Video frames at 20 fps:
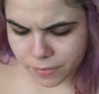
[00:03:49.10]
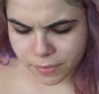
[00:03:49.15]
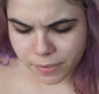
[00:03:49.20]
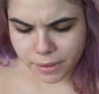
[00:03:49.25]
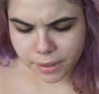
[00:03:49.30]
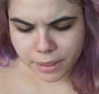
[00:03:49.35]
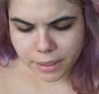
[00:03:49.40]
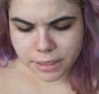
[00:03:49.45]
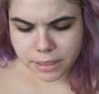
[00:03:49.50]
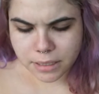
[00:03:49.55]

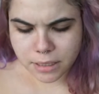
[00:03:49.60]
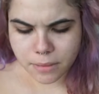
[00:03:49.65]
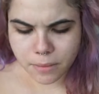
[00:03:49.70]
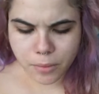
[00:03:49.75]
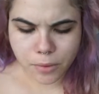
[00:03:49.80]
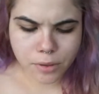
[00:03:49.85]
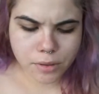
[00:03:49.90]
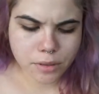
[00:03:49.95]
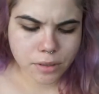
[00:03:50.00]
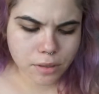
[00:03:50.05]
Yeah, it's the
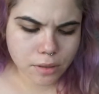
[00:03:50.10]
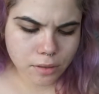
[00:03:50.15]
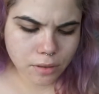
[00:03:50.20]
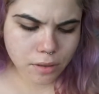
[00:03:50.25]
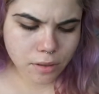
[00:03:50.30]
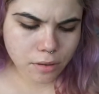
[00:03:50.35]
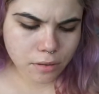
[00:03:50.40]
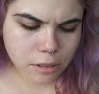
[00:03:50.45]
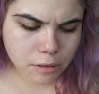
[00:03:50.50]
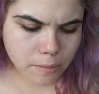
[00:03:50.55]
Born to
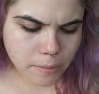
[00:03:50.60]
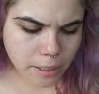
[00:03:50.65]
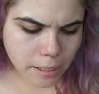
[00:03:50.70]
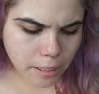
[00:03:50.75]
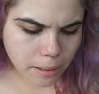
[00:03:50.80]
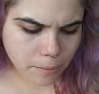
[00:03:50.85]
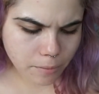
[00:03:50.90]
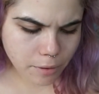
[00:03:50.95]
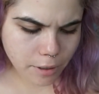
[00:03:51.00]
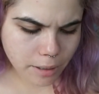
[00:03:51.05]
Glow
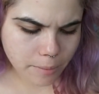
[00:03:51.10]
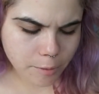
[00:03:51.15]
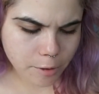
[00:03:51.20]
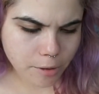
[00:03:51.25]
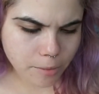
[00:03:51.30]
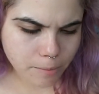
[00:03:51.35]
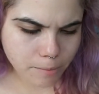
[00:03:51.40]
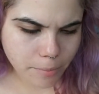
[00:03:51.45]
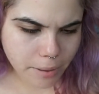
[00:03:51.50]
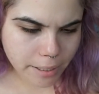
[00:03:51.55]
Illuminating Primer
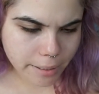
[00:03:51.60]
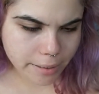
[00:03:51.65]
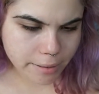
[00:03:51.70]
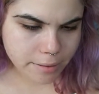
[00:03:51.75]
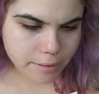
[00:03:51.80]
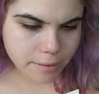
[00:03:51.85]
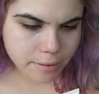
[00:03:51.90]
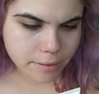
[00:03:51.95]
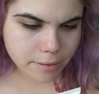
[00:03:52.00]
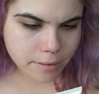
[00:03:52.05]

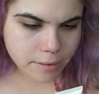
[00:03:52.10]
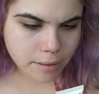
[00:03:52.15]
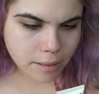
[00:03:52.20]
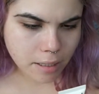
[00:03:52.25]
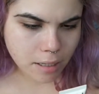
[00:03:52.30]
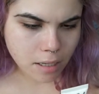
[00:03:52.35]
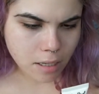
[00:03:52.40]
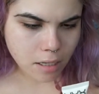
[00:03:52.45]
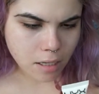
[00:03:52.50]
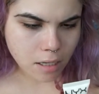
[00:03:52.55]
Base
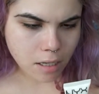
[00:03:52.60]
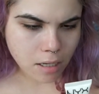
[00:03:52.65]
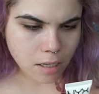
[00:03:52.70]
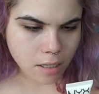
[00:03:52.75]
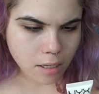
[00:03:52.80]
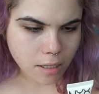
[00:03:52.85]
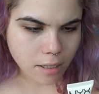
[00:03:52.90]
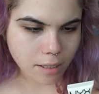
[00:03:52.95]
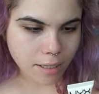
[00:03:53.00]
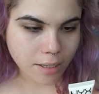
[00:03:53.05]

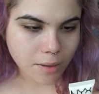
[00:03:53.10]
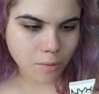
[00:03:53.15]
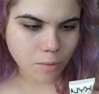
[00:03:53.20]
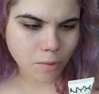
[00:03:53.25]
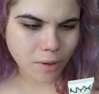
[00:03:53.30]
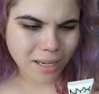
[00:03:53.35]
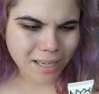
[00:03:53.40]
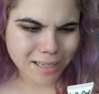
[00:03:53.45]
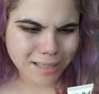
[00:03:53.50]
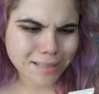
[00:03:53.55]
in
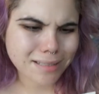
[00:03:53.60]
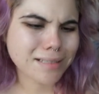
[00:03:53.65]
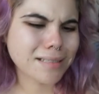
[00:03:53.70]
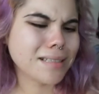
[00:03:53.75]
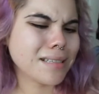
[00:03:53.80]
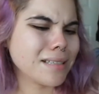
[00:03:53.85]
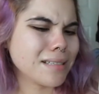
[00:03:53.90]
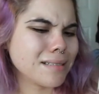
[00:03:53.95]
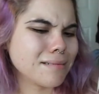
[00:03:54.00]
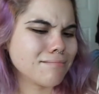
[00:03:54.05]
white.
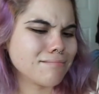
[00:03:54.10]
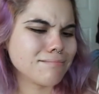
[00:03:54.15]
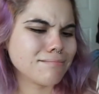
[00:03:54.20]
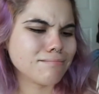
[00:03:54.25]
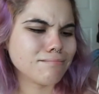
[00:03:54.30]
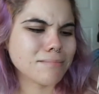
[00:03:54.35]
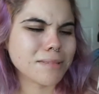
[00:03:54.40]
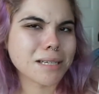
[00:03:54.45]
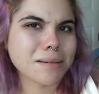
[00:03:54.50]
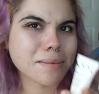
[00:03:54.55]

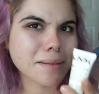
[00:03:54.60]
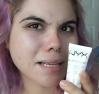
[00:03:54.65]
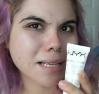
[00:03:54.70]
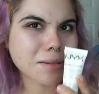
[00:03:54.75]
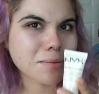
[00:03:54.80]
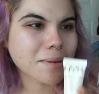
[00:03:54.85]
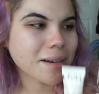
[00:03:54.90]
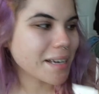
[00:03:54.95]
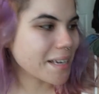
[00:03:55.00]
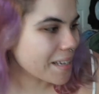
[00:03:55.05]
Maybe that's
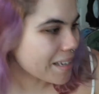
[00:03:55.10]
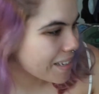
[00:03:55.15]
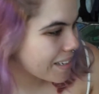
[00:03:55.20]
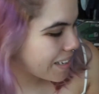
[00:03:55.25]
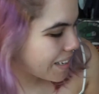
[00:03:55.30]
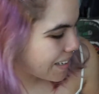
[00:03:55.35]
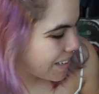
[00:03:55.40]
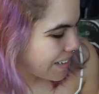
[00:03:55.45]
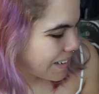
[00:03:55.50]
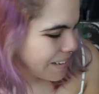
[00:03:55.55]
why
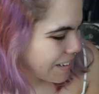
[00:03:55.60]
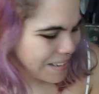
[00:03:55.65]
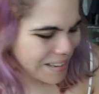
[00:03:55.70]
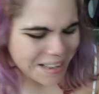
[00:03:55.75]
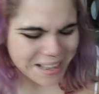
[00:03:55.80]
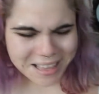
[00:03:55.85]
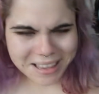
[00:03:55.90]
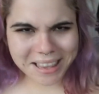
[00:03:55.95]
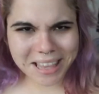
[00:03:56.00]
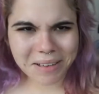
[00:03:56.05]

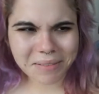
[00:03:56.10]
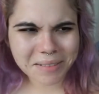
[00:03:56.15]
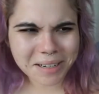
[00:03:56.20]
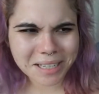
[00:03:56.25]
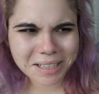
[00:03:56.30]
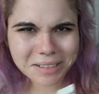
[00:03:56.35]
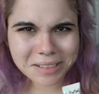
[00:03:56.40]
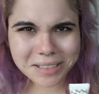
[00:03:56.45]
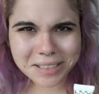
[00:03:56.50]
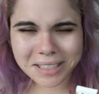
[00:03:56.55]
they have
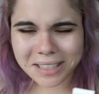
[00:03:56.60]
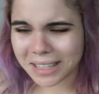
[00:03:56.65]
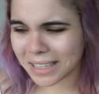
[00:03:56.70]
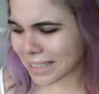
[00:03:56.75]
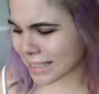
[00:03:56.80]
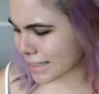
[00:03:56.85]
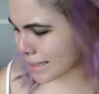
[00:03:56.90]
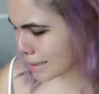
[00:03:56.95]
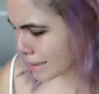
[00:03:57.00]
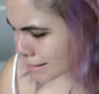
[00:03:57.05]
colors to these.